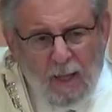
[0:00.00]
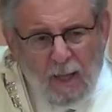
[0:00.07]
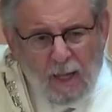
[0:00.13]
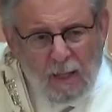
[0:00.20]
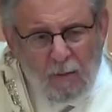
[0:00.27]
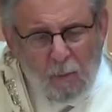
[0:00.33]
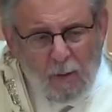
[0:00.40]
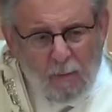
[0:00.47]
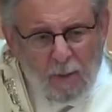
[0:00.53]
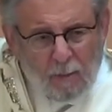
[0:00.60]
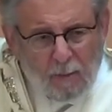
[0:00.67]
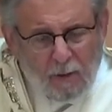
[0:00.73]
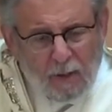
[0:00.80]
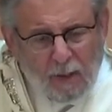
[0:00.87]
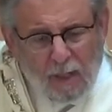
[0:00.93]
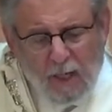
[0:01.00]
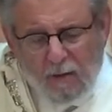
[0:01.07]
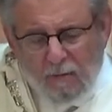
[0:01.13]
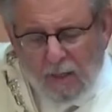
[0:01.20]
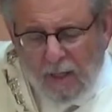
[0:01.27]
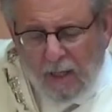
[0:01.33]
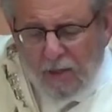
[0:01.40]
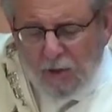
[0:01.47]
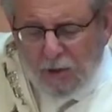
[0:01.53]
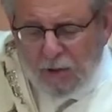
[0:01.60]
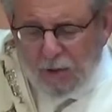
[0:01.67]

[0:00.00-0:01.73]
And one member of the congregation,